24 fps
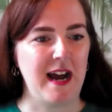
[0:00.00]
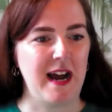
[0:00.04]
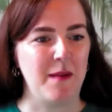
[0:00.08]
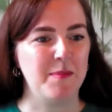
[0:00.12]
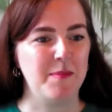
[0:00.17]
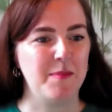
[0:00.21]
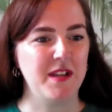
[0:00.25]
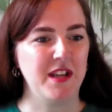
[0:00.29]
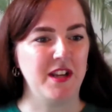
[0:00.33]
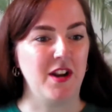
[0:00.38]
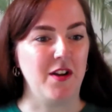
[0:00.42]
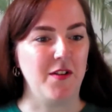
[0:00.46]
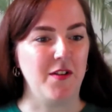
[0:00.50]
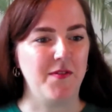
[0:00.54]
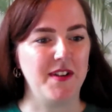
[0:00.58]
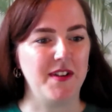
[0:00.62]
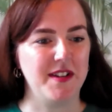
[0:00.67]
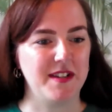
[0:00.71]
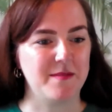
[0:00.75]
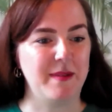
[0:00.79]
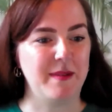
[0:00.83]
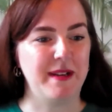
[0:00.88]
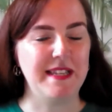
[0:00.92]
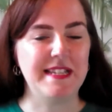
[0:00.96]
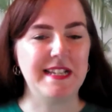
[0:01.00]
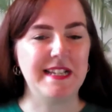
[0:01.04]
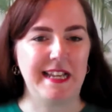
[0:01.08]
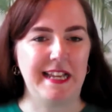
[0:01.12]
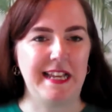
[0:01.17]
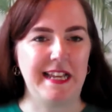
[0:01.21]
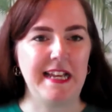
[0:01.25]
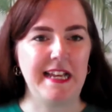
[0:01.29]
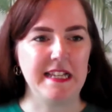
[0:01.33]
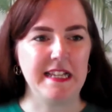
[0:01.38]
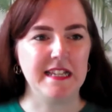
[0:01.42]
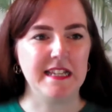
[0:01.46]
you know, fundamentally
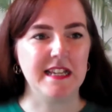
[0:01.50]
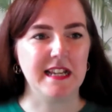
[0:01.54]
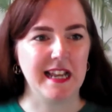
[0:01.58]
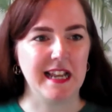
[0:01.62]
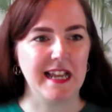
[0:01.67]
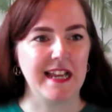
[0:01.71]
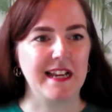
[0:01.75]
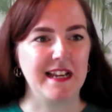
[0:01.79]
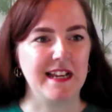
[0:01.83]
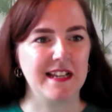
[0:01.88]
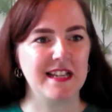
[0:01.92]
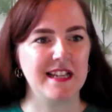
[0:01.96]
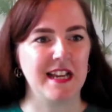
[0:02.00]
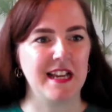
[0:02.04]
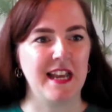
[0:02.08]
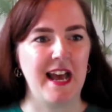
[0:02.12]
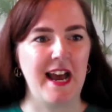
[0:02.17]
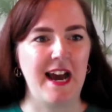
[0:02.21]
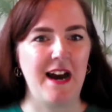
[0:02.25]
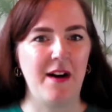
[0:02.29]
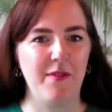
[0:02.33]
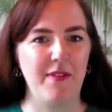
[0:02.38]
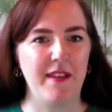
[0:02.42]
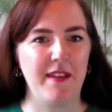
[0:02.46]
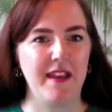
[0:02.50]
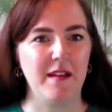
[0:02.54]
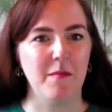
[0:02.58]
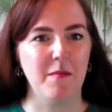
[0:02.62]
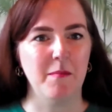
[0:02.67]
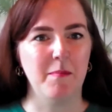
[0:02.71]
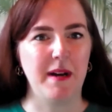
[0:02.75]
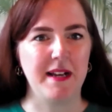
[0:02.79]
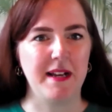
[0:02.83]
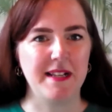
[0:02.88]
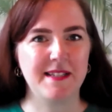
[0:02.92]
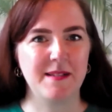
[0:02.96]
interlinked, and how they can
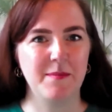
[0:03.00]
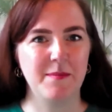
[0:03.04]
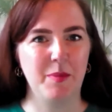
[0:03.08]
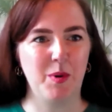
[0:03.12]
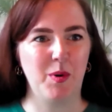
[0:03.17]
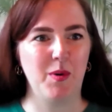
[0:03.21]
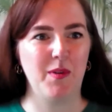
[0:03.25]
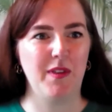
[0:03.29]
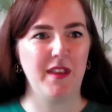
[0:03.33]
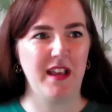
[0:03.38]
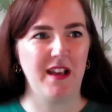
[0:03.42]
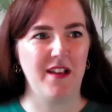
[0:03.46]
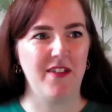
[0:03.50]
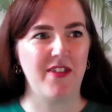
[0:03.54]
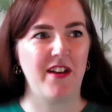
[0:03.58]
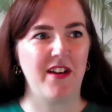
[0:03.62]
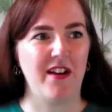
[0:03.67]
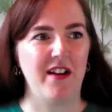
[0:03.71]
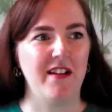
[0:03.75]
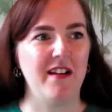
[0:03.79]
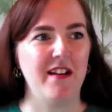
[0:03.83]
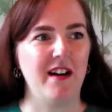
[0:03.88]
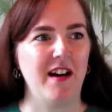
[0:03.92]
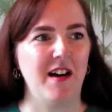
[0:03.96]
best support the other.